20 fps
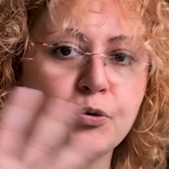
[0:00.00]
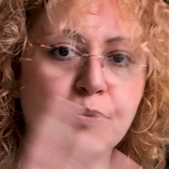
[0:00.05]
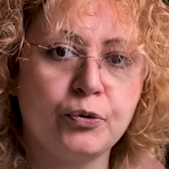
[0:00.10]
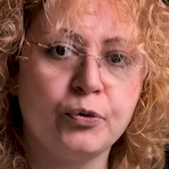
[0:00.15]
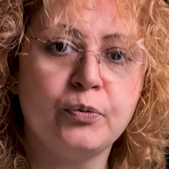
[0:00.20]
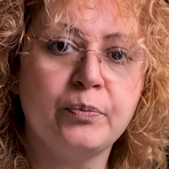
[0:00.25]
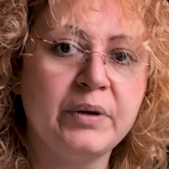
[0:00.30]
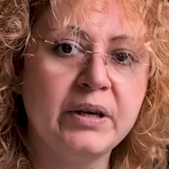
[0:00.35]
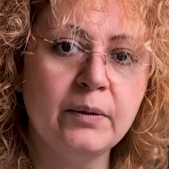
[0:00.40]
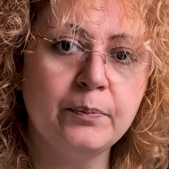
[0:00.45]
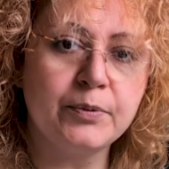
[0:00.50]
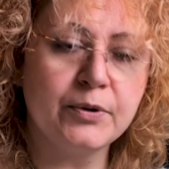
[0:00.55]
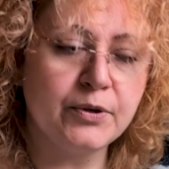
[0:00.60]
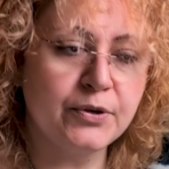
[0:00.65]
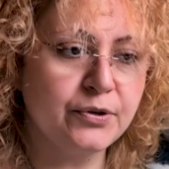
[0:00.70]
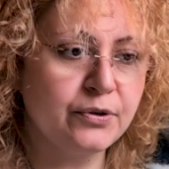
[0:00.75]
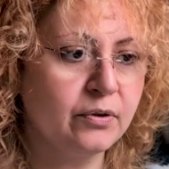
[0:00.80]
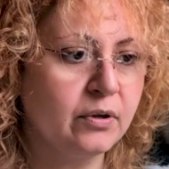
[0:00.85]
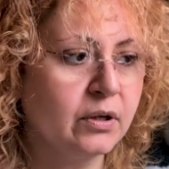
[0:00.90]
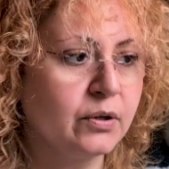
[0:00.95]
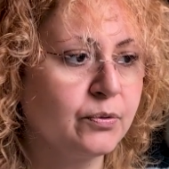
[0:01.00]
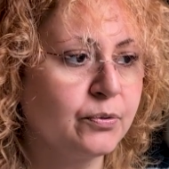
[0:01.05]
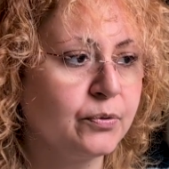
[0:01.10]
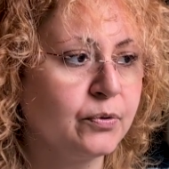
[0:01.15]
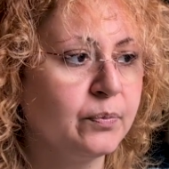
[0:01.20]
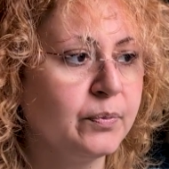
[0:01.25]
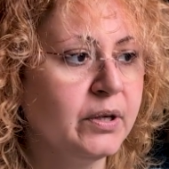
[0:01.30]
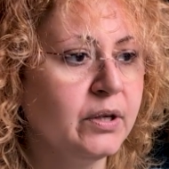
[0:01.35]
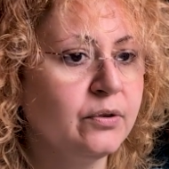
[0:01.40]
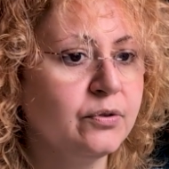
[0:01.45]
grooming, personal
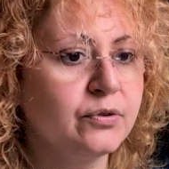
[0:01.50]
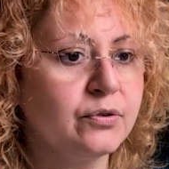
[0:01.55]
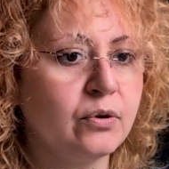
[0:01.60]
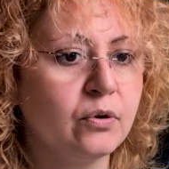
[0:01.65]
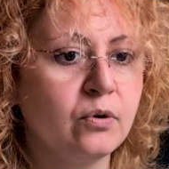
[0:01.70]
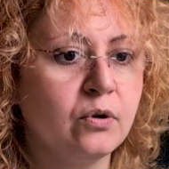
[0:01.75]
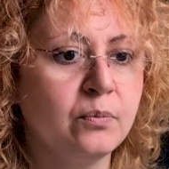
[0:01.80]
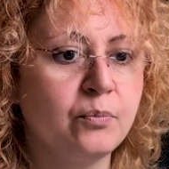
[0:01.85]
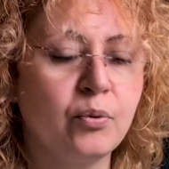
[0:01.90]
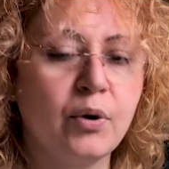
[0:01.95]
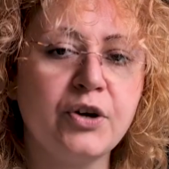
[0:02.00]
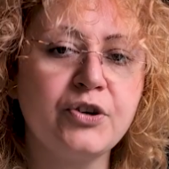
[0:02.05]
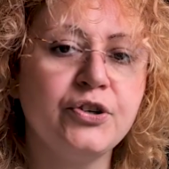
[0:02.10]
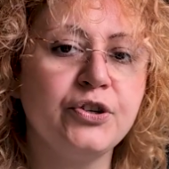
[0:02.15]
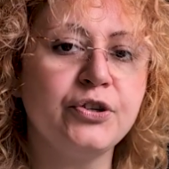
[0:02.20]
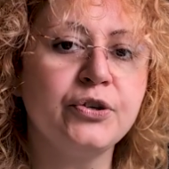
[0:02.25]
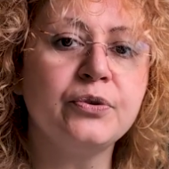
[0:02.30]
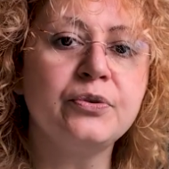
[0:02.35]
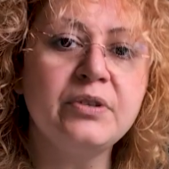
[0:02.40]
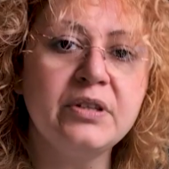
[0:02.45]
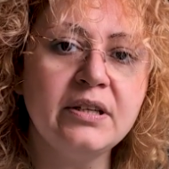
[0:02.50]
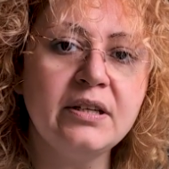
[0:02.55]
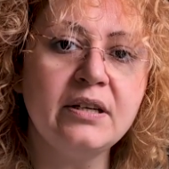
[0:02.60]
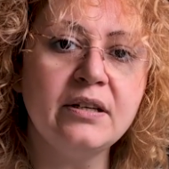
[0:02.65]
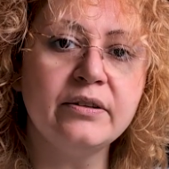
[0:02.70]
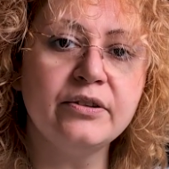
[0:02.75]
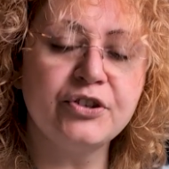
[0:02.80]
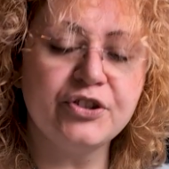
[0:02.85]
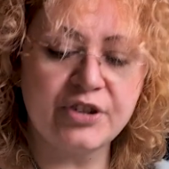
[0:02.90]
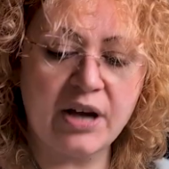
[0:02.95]
grooming, so brushing your
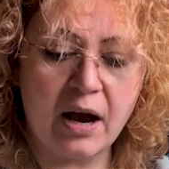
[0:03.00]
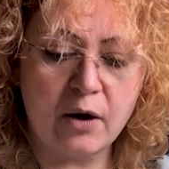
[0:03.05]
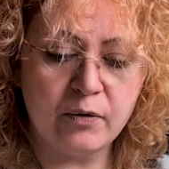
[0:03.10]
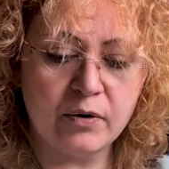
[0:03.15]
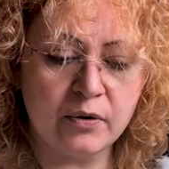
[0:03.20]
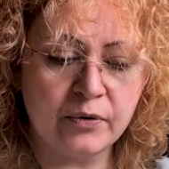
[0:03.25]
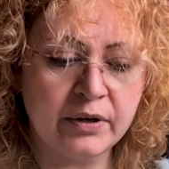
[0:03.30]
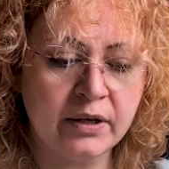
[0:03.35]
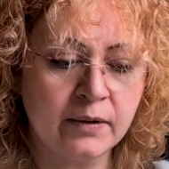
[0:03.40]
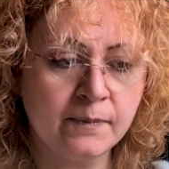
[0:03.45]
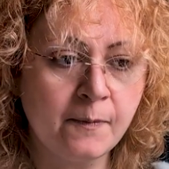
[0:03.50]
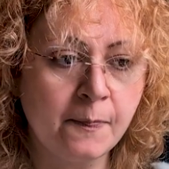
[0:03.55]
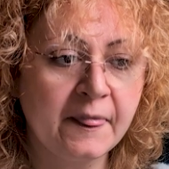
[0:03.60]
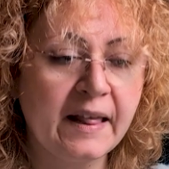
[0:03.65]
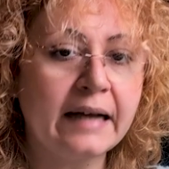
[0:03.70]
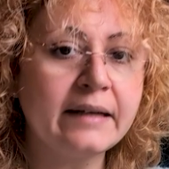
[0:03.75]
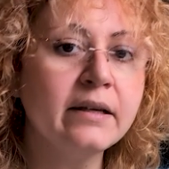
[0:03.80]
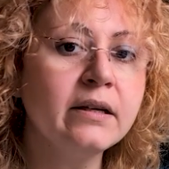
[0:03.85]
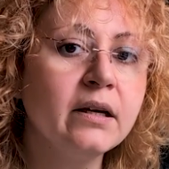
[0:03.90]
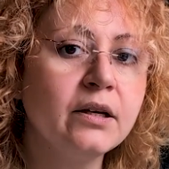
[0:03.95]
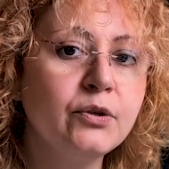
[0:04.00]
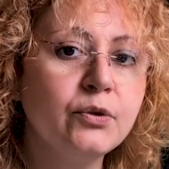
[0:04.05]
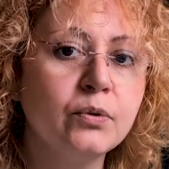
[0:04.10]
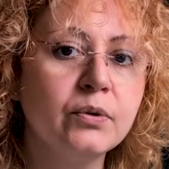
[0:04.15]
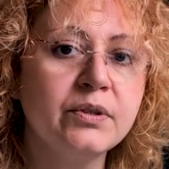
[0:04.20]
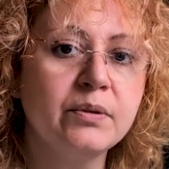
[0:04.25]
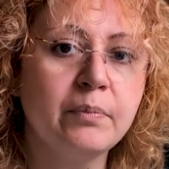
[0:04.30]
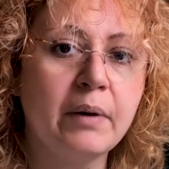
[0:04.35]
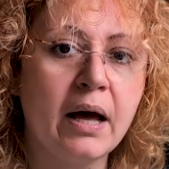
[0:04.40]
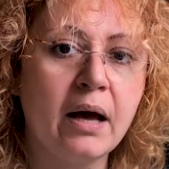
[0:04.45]
teeth, showering. I think I
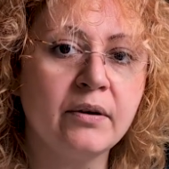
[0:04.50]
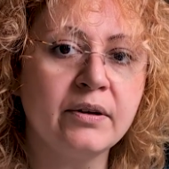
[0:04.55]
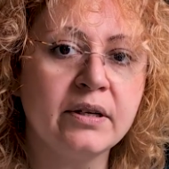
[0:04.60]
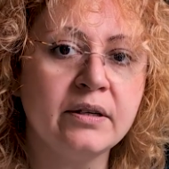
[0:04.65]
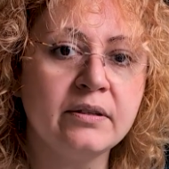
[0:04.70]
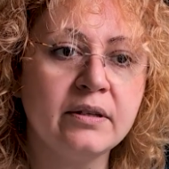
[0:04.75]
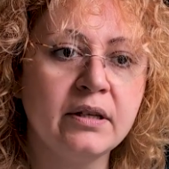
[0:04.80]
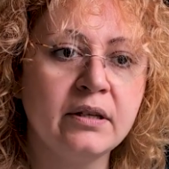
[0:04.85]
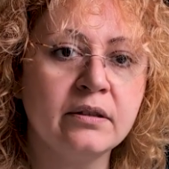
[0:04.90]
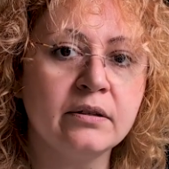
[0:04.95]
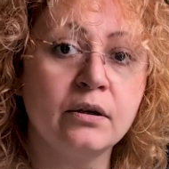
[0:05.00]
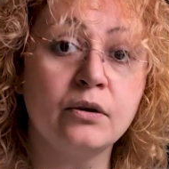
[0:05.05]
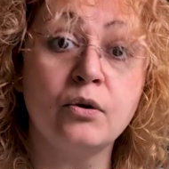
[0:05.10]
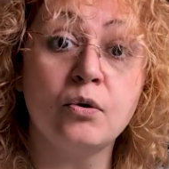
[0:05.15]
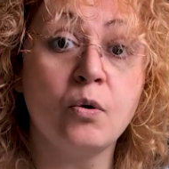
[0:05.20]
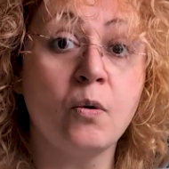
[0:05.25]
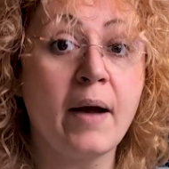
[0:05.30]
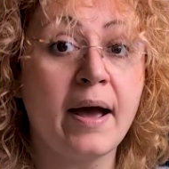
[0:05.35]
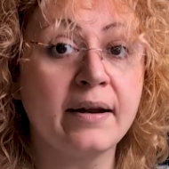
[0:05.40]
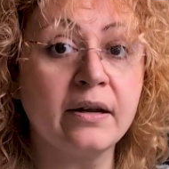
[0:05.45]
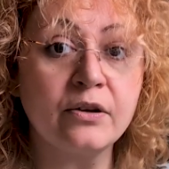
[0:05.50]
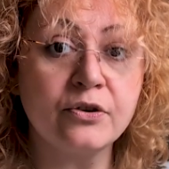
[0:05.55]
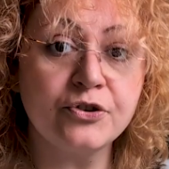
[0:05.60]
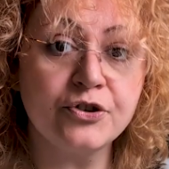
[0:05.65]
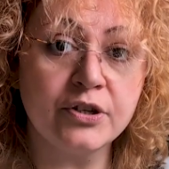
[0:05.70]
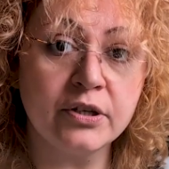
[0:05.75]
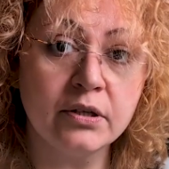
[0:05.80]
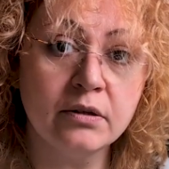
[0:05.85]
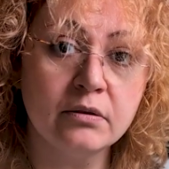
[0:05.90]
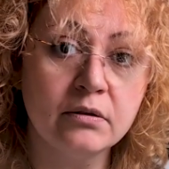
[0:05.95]
talked about it in the low
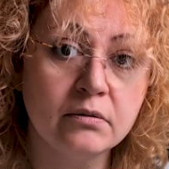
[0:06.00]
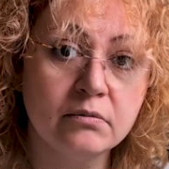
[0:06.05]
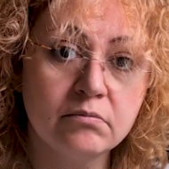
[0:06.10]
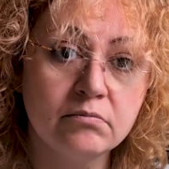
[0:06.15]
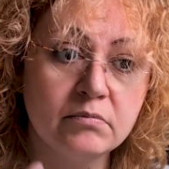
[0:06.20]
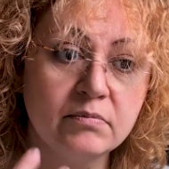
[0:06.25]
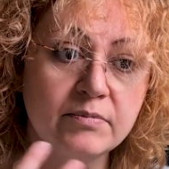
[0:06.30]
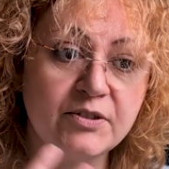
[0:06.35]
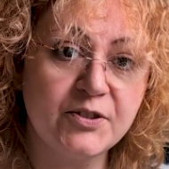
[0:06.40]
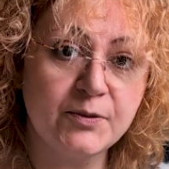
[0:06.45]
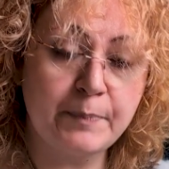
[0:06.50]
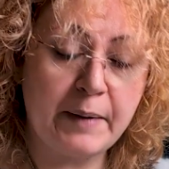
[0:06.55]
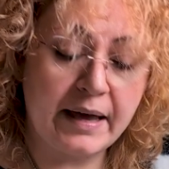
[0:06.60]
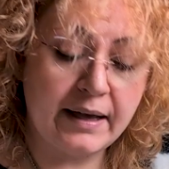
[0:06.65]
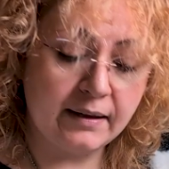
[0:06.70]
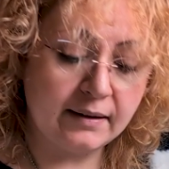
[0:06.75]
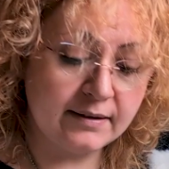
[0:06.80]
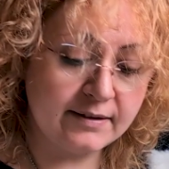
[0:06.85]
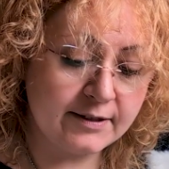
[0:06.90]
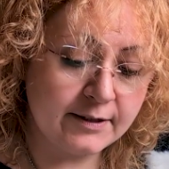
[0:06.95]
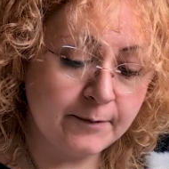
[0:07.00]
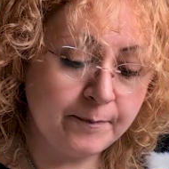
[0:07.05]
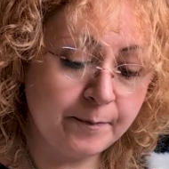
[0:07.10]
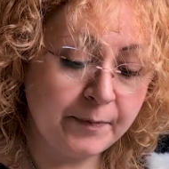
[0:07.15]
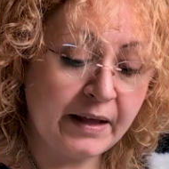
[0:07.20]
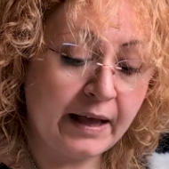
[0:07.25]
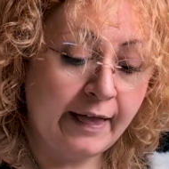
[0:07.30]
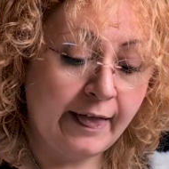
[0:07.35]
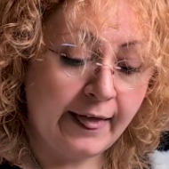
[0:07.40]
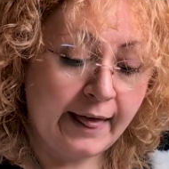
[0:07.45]
energy spells,
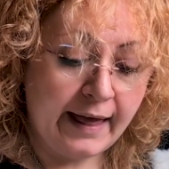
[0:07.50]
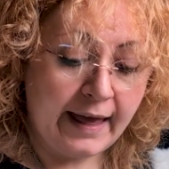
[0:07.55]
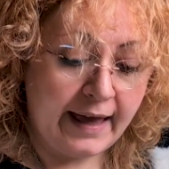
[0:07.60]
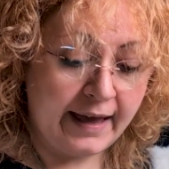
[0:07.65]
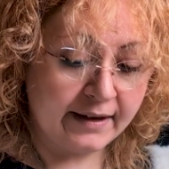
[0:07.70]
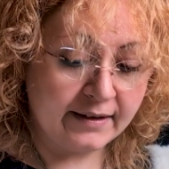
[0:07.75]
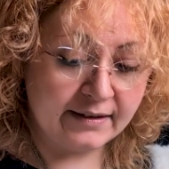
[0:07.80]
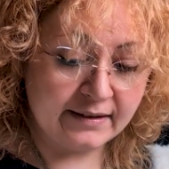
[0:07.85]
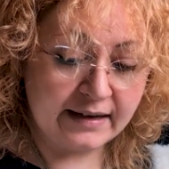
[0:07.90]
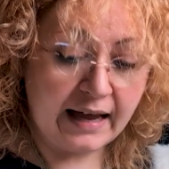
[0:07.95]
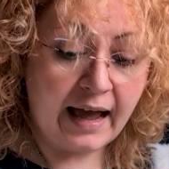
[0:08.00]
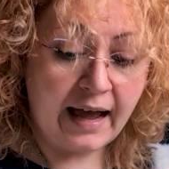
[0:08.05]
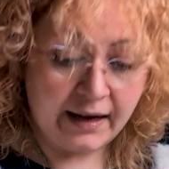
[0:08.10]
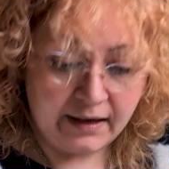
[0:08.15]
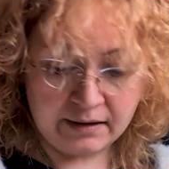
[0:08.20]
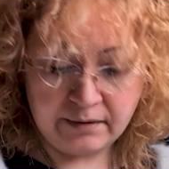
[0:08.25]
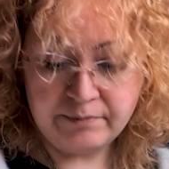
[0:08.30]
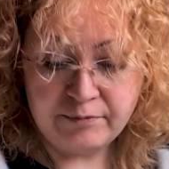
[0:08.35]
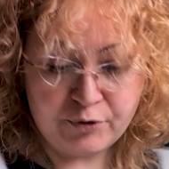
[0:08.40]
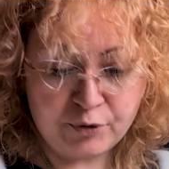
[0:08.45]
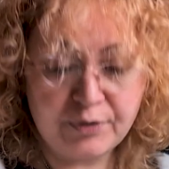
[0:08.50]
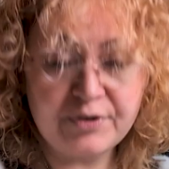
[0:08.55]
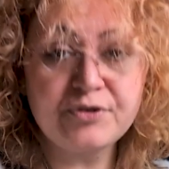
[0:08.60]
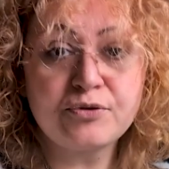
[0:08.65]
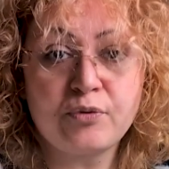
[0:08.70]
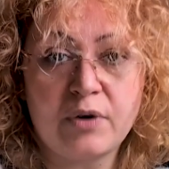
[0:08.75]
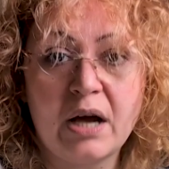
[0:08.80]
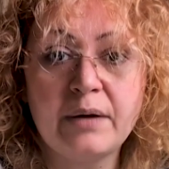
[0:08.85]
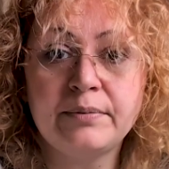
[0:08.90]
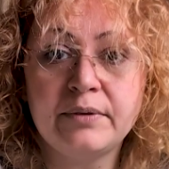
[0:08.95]
and I
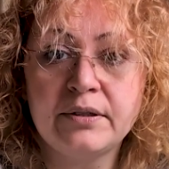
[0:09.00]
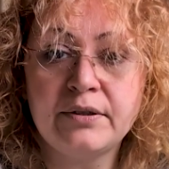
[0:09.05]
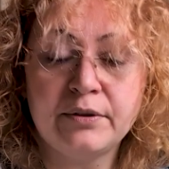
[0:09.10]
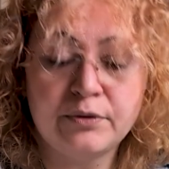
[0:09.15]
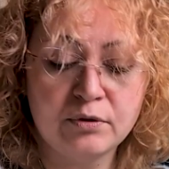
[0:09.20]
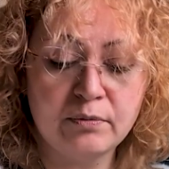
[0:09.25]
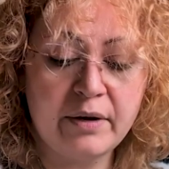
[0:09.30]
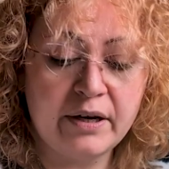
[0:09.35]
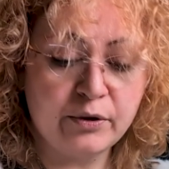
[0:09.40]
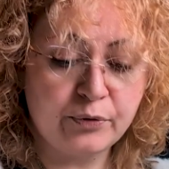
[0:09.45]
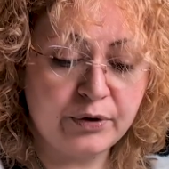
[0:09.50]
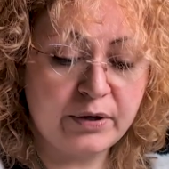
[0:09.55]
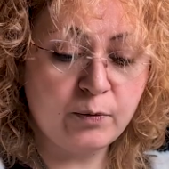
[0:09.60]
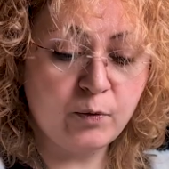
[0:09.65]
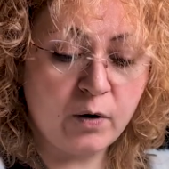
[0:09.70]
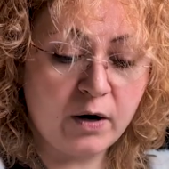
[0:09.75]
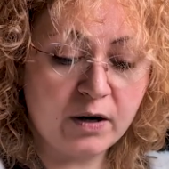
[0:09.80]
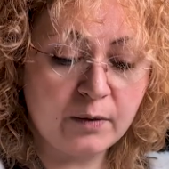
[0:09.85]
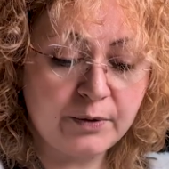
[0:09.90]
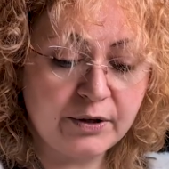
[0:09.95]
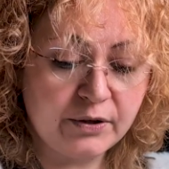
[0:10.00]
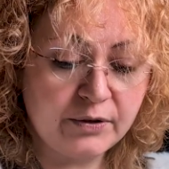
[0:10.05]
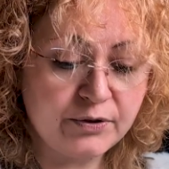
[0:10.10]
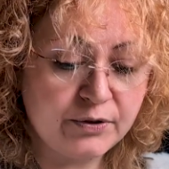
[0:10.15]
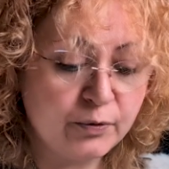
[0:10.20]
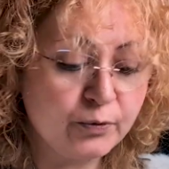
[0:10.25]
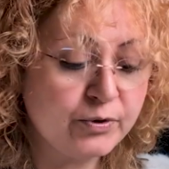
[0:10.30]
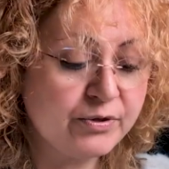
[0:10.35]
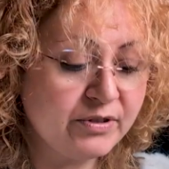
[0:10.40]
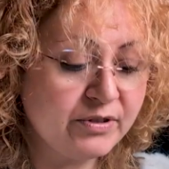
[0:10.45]
transcribed it into my grimoire because it